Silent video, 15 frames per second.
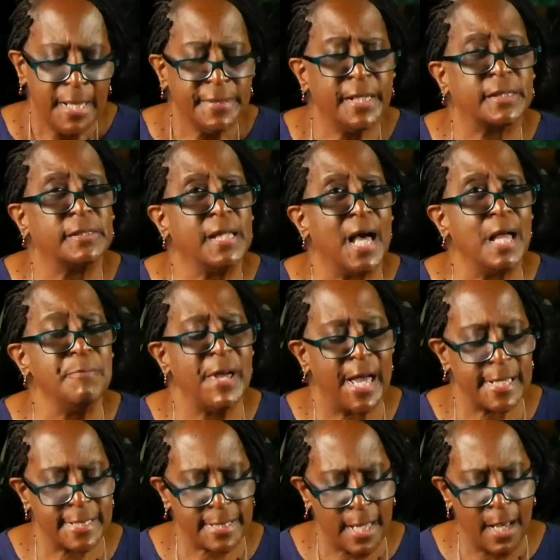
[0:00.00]
The
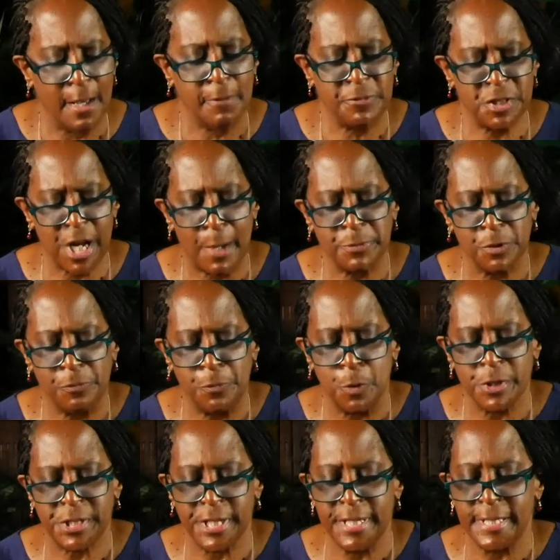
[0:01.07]
climax of chapter
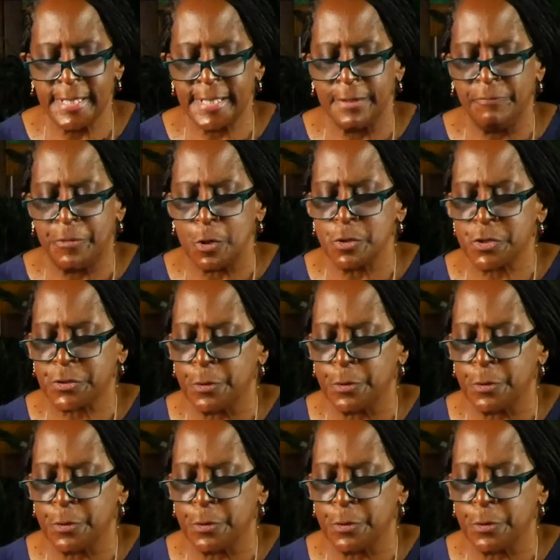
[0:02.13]
14 is in verse